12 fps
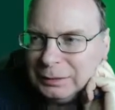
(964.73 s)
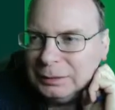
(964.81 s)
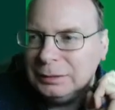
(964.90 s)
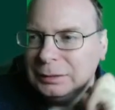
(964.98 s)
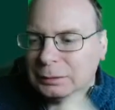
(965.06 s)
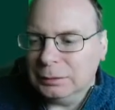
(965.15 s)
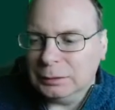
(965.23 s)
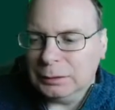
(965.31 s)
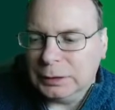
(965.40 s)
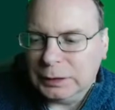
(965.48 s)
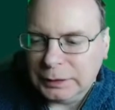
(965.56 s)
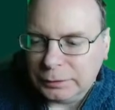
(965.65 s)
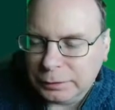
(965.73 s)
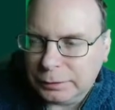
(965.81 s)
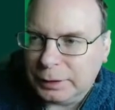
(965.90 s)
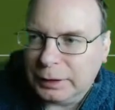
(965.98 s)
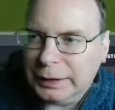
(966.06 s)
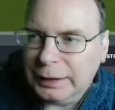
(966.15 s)
Mm, right,
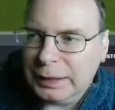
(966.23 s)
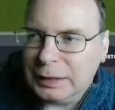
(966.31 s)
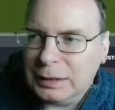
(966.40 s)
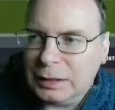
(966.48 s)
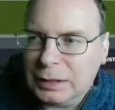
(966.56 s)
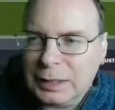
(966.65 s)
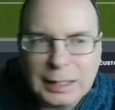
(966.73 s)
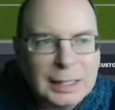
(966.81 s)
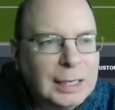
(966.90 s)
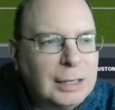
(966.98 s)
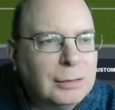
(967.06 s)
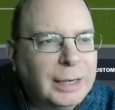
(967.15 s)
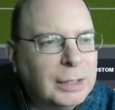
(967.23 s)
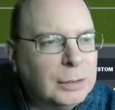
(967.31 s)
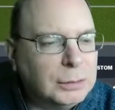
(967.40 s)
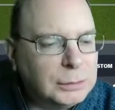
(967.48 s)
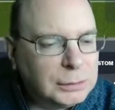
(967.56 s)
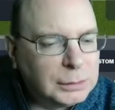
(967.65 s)
fine, let's just crack
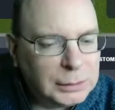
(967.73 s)
on.